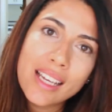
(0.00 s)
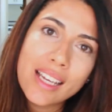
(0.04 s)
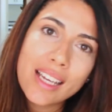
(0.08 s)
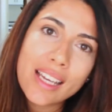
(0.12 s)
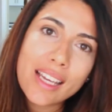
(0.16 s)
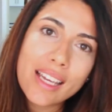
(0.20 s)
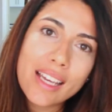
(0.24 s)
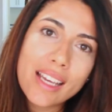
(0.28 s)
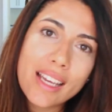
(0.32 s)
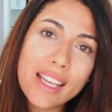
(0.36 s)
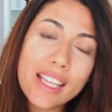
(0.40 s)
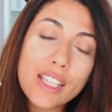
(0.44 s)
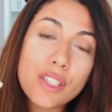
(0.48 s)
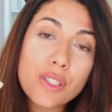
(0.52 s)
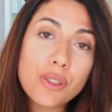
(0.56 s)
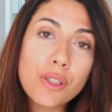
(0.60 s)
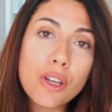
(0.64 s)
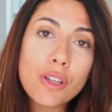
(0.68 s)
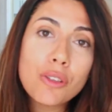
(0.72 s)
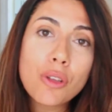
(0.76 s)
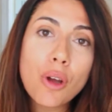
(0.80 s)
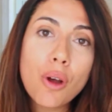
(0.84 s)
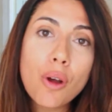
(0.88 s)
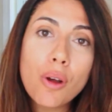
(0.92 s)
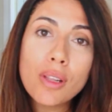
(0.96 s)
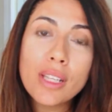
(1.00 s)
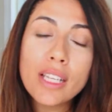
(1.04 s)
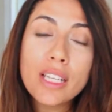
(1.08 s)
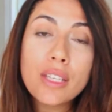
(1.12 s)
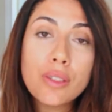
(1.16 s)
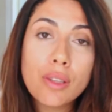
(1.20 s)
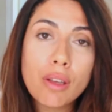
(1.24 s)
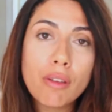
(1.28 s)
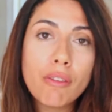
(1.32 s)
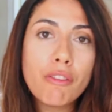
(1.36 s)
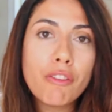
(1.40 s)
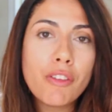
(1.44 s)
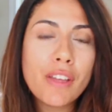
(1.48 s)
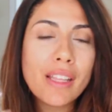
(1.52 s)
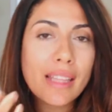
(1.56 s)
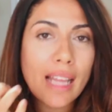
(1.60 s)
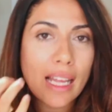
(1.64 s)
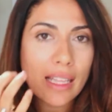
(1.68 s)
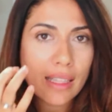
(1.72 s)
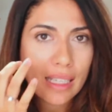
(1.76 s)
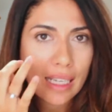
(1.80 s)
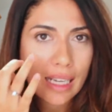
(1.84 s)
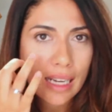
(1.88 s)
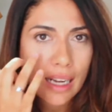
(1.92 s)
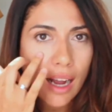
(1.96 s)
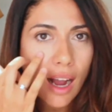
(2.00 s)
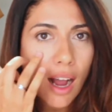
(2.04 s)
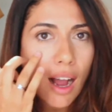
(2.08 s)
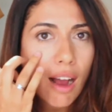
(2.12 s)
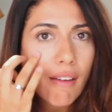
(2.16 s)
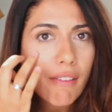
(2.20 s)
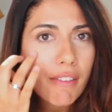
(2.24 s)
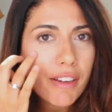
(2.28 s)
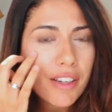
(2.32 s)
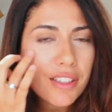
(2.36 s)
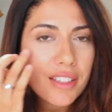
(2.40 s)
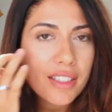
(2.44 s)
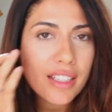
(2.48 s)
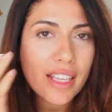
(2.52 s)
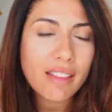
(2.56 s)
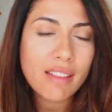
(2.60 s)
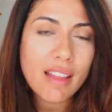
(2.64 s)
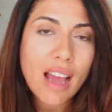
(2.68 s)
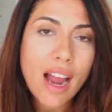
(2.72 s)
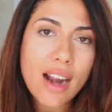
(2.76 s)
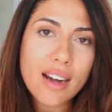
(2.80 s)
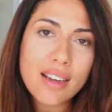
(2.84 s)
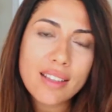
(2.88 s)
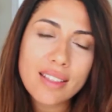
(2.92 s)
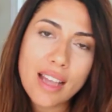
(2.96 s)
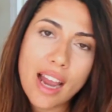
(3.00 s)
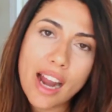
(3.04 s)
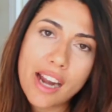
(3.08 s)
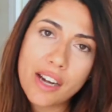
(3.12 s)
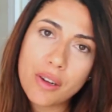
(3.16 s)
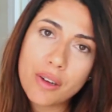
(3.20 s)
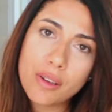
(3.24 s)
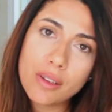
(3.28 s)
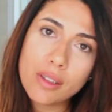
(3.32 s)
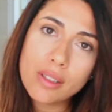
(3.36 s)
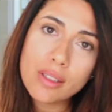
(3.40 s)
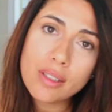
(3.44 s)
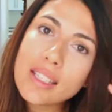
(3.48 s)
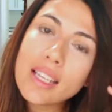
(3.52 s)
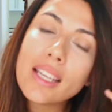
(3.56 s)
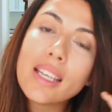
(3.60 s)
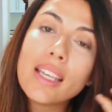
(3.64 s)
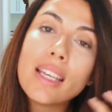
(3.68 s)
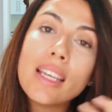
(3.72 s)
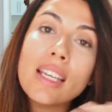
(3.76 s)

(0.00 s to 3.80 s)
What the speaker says: It's not only something that covers the dark circles,